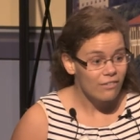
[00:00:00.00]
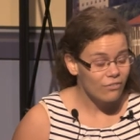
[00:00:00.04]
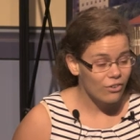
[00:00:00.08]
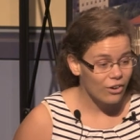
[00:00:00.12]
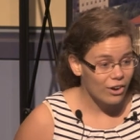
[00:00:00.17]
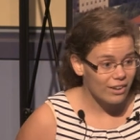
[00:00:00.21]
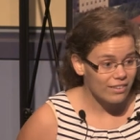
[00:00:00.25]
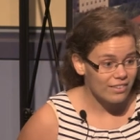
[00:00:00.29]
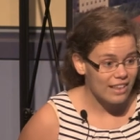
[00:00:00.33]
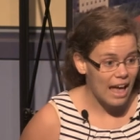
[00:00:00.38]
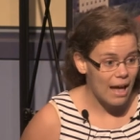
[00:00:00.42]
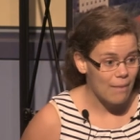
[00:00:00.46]

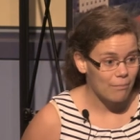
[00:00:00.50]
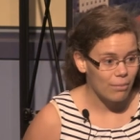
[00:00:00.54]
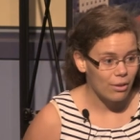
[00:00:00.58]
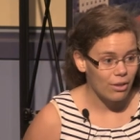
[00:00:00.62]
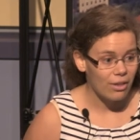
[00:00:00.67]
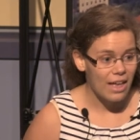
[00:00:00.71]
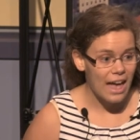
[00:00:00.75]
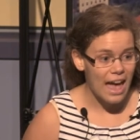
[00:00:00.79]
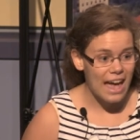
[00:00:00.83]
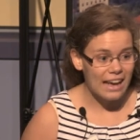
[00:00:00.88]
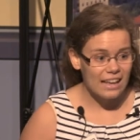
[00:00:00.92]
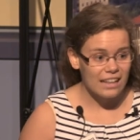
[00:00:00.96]
For
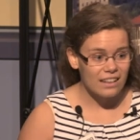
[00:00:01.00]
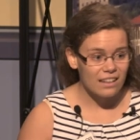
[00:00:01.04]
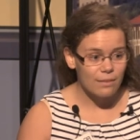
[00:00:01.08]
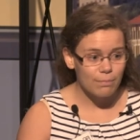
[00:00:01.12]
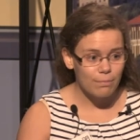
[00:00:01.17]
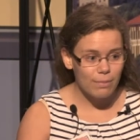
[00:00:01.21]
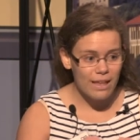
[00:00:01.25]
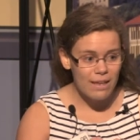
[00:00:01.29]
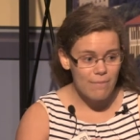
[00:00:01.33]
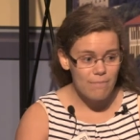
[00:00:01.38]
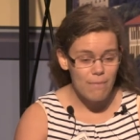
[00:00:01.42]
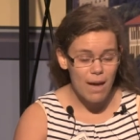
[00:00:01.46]
example, I can
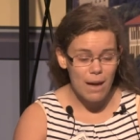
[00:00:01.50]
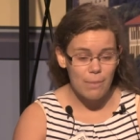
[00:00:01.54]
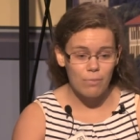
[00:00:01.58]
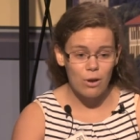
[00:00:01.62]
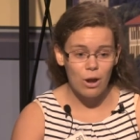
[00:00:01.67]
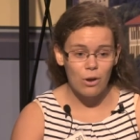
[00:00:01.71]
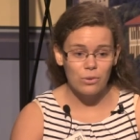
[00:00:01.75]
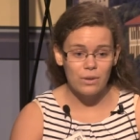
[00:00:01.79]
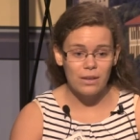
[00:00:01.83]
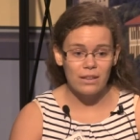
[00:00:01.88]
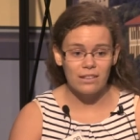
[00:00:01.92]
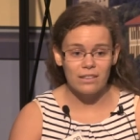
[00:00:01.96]
split my
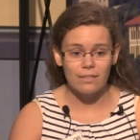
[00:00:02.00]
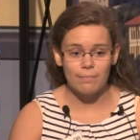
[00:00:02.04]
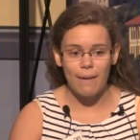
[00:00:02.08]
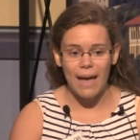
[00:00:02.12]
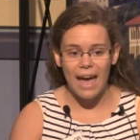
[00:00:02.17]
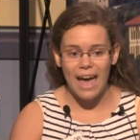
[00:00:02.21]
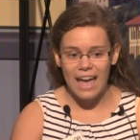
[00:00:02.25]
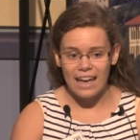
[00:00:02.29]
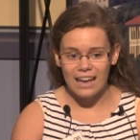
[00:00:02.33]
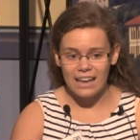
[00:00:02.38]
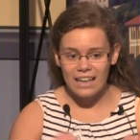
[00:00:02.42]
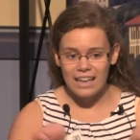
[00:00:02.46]
protein
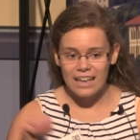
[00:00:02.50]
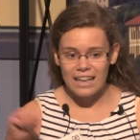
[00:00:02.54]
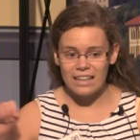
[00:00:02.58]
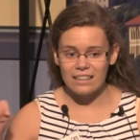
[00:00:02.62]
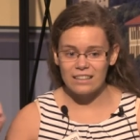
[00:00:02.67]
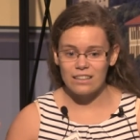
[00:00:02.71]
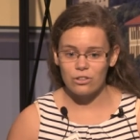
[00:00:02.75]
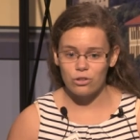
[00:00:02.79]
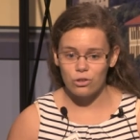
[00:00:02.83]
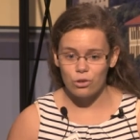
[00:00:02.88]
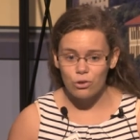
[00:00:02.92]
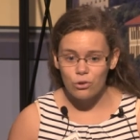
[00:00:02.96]
spy
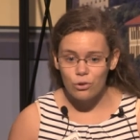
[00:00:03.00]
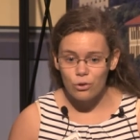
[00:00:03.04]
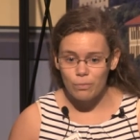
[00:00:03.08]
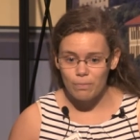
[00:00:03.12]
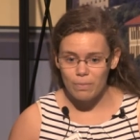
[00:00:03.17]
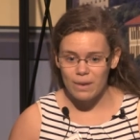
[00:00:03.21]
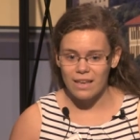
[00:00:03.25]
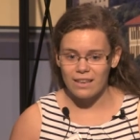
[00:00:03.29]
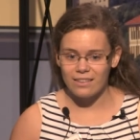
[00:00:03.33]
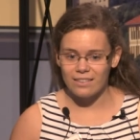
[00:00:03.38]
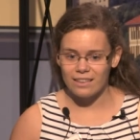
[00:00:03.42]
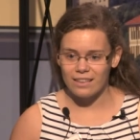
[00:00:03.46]
into two
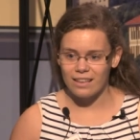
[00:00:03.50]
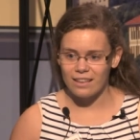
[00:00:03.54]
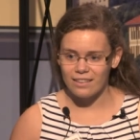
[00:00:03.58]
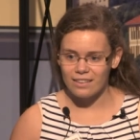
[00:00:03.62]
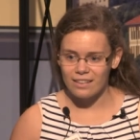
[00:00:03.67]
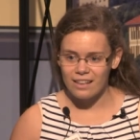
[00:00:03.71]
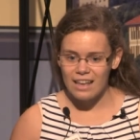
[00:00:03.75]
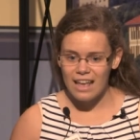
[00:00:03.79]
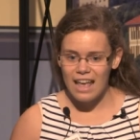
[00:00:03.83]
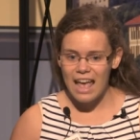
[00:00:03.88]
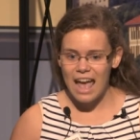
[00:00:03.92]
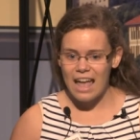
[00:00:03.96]

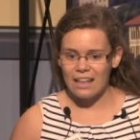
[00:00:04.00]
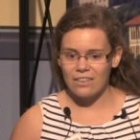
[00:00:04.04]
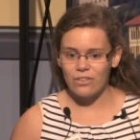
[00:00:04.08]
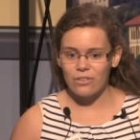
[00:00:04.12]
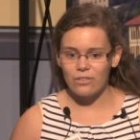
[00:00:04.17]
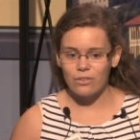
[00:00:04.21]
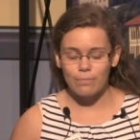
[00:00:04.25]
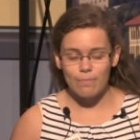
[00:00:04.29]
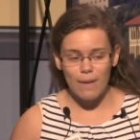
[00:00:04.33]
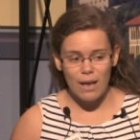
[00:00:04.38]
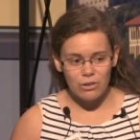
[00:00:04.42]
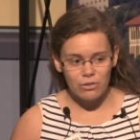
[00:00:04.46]
pieces and
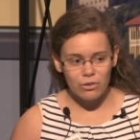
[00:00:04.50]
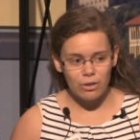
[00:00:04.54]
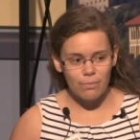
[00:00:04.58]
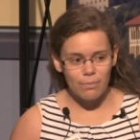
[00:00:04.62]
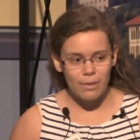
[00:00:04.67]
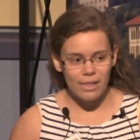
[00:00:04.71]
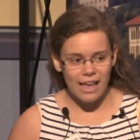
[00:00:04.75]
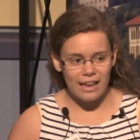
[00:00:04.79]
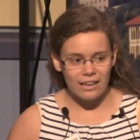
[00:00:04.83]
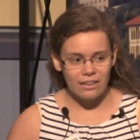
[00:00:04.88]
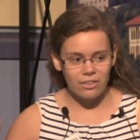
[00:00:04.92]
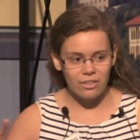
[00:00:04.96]
use special
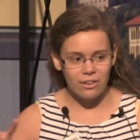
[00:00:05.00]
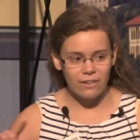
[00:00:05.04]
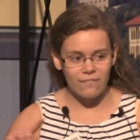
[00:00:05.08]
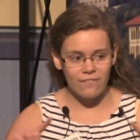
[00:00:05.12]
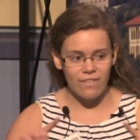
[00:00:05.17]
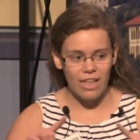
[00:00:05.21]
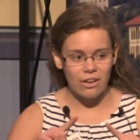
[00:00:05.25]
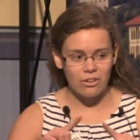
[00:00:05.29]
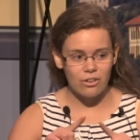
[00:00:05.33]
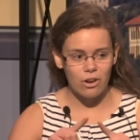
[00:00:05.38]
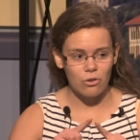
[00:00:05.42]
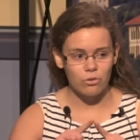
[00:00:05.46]
molecular
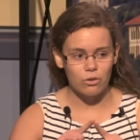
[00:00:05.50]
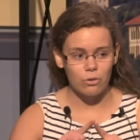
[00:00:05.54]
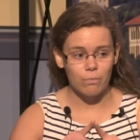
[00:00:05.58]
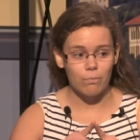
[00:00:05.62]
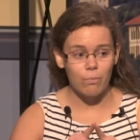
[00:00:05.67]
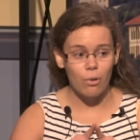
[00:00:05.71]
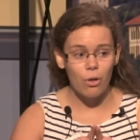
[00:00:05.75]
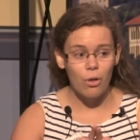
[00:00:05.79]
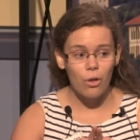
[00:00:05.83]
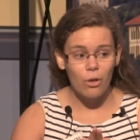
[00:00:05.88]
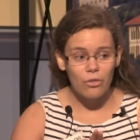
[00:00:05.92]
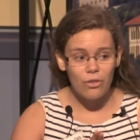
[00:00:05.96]
Velcro to
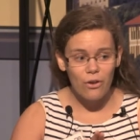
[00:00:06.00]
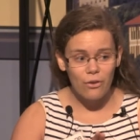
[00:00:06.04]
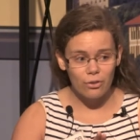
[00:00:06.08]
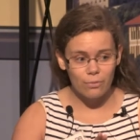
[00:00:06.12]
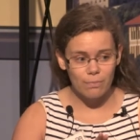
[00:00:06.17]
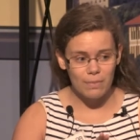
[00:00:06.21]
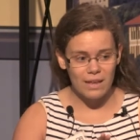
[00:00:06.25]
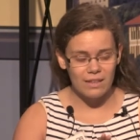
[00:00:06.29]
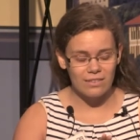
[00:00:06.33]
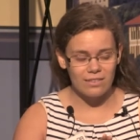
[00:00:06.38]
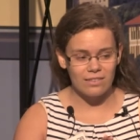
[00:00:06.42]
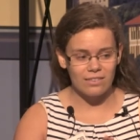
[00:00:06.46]
pull
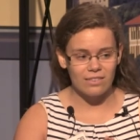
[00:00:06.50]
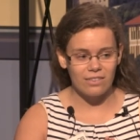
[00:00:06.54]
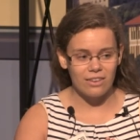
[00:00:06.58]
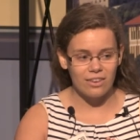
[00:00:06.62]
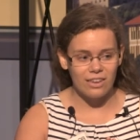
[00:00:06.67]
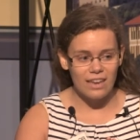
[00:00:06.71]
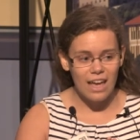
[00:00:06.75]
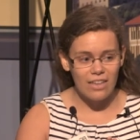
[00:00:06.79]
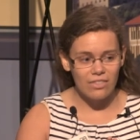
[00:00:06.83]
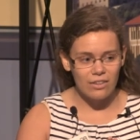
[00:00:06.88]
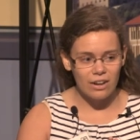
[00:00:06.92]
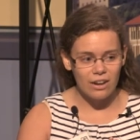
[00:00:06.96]
those pieces
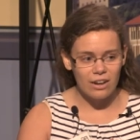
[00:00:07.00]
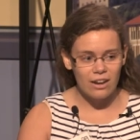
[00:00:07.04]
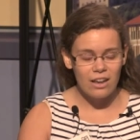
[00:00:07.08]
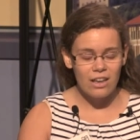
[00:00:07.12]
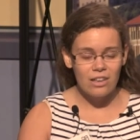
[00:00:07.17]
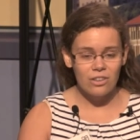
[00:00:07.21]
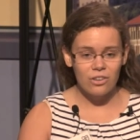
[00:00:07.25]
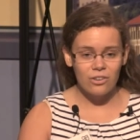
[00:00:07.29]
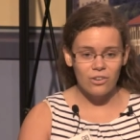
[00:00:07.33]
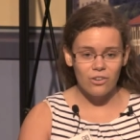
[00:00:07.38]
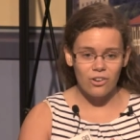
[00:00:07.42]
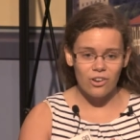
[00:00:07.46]
together
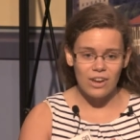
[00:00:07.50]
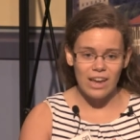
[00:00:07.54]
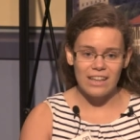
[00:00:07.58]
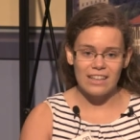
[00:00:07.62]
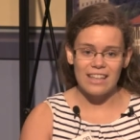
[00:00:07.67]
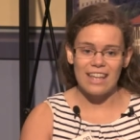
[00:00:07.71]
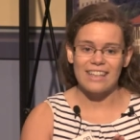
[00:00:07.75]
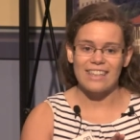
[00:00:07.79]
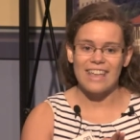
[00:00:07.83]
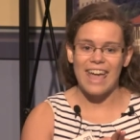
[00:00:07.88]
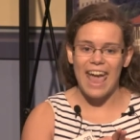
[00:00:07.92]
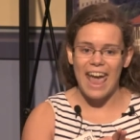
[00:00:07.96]
to
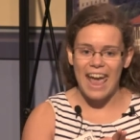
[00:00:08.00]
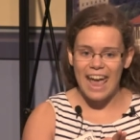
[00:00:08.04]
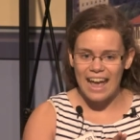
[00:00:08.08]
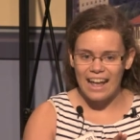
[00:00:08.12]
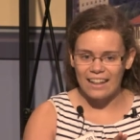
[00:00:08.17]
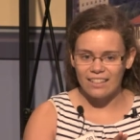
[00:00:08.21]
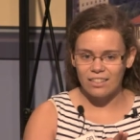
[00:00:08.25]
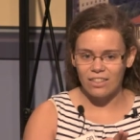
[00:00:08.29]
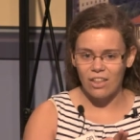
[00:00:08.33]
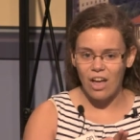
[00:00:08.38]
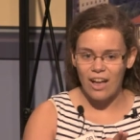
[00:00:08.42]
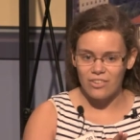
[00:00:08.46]
create an
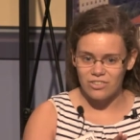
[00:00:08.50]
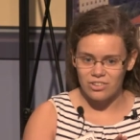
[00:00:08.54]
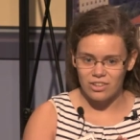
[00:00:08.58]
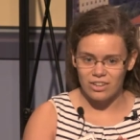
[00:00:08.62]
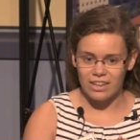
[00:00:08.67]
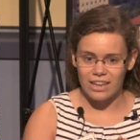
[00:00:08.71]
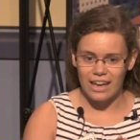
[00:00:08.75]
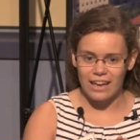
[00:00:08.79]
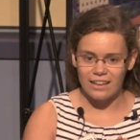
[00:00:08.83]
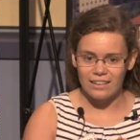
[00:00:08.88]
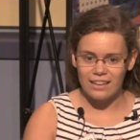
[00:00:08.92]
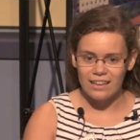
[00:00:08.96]
AND
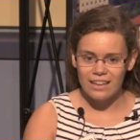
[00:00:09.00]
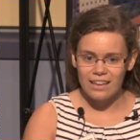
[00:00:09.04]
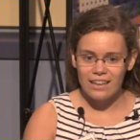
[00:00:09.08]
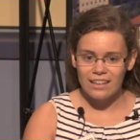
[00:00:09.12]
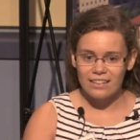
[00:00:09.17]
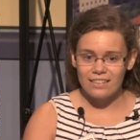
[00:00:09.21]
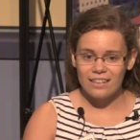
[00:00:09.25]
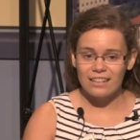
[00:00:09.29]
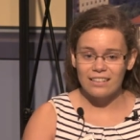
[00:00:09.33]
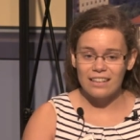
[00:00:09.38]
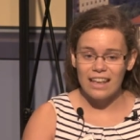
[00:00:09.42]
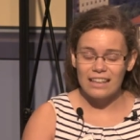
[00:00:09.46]
logic gate,
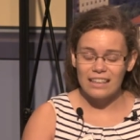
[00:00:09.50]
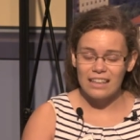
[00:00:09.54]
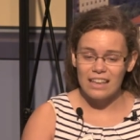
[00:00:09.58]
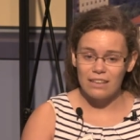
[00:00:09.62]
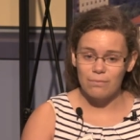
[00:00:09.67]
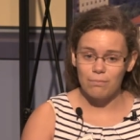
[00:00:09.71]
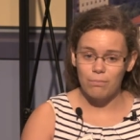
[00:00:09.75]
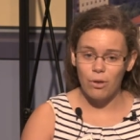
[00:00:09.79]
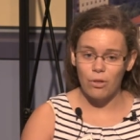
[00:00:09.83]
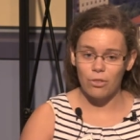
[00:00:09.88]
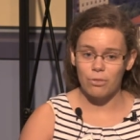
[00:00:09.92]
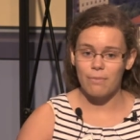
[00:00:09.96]
since I
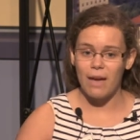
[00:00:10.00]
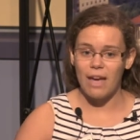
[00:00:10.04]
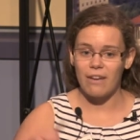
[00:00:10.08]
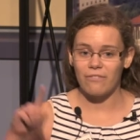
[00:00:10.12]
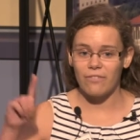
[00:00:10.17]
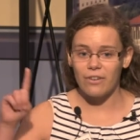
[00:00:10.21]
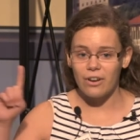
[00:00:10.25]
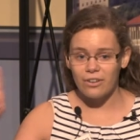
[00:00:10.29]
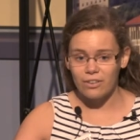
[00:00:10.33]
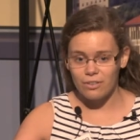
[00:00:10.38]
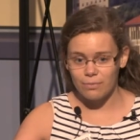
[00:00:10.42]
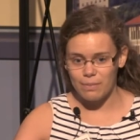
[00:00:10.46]
need both my
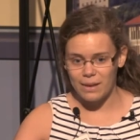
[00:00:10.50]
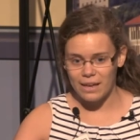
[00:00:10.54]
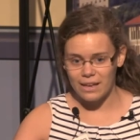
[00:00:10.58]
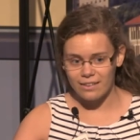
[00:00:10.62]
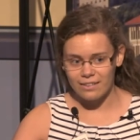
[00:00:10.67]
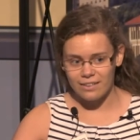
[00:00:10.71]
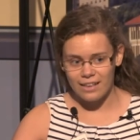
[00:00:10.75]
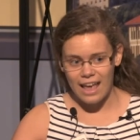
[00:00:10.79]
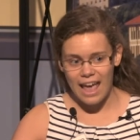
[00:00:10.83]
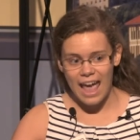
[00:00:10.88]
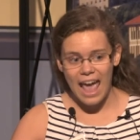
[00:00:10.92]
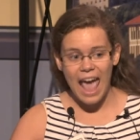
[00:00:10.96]
first
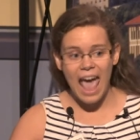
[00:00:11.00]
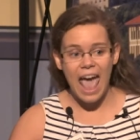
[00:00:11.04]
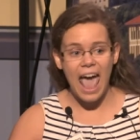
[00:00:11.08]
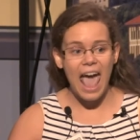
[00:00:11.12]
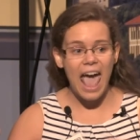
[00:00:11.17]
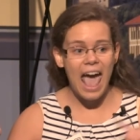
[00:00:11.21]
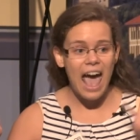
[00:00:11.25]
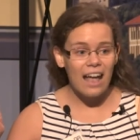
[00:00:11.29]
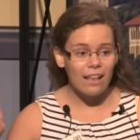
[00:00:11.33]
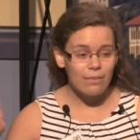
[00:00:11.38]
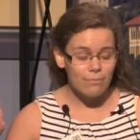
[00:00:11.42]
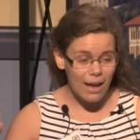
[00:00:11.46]
piece
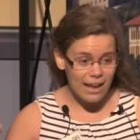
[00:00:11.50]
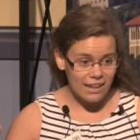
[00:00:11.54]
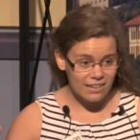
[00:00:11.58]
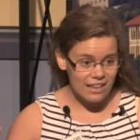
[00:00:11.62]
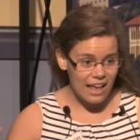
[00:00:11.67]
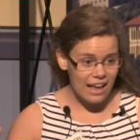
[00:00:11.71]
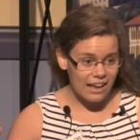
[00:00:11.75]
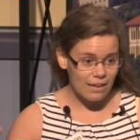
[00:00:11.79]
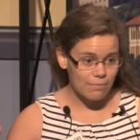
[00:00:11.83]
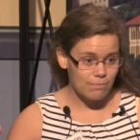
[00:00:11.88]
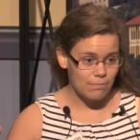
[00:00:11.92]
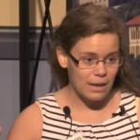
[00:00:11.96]
and my
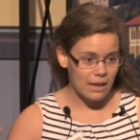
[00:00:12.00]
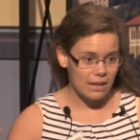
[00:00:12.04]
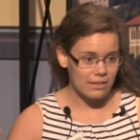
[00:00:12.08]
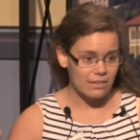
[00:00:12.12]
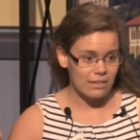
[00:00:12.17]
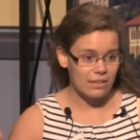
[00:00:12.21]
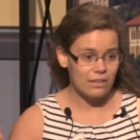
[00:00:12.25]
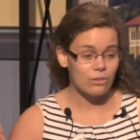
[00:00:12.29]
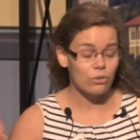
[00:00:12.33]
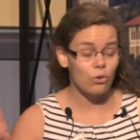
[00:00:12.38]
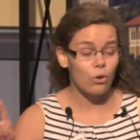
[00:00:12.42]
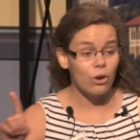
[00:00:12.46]
second
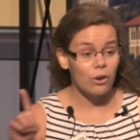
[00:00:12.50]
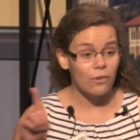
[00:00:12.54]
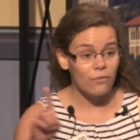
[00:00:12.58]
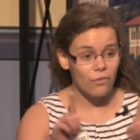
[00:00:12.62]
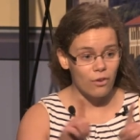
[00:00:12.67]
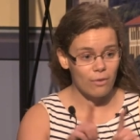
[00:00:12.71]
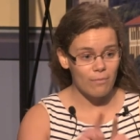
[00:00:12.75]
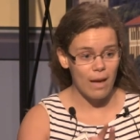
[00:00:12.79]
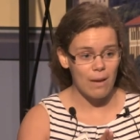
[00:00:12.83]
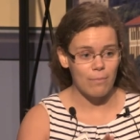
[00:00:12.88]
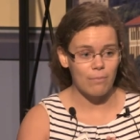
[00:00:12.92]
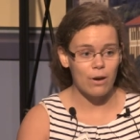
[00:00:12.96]
piece in order
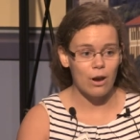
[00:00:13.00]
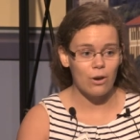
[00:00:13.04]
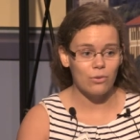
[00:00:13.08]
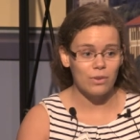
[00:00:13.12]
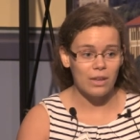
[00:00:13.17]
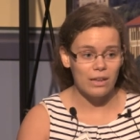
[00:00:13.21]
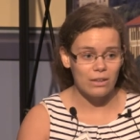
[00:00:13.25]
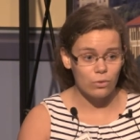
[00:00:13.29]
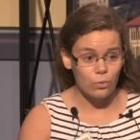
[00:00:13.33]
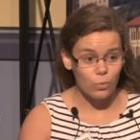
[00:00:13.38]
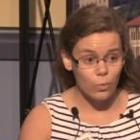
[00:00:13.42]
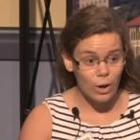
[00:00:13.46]
for my
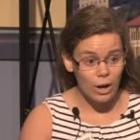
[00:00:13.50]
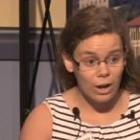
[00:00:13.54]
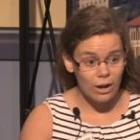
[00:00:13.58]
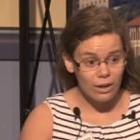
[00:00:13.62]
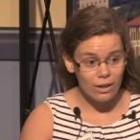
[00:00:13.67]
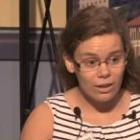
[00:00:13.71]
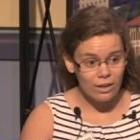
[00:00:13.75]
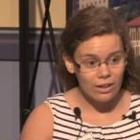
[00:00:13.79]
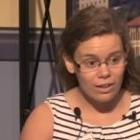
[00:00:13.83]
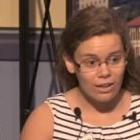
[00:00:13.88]
protein to work.